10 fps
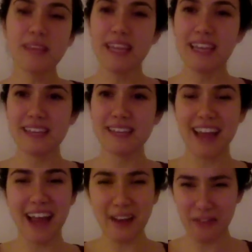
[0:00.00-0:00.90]
is, I
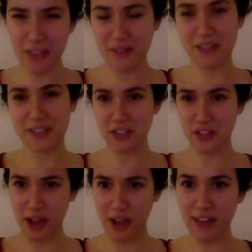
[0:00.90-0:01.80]
kind of think of it as a
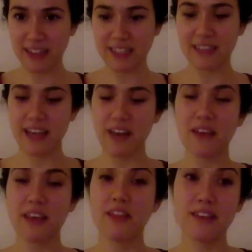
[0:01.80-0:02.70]
trifecta, is
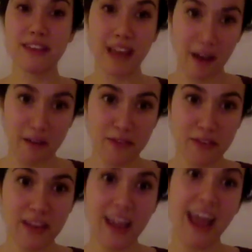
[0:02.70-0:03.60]
having the love
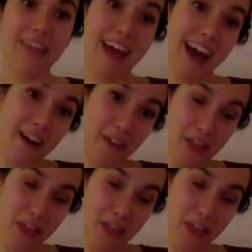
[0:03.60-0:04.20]
and the health.